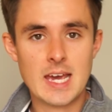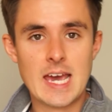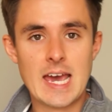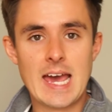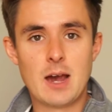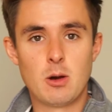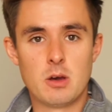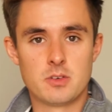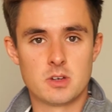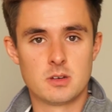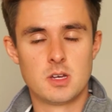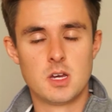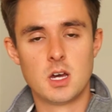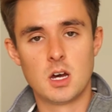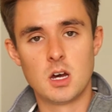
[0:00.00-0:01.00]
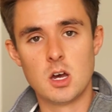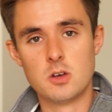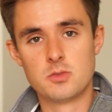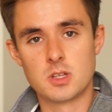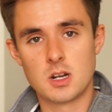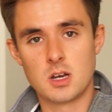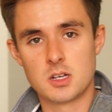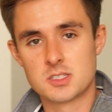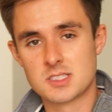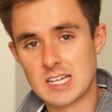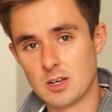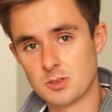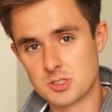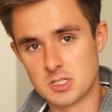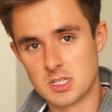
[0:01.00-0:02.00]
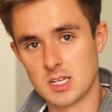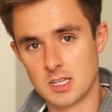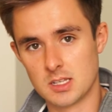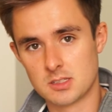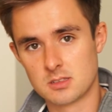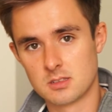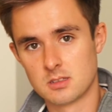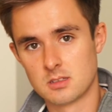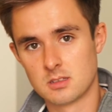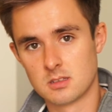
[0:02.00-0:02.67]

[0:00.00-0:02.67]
However, over the last 1,000 years,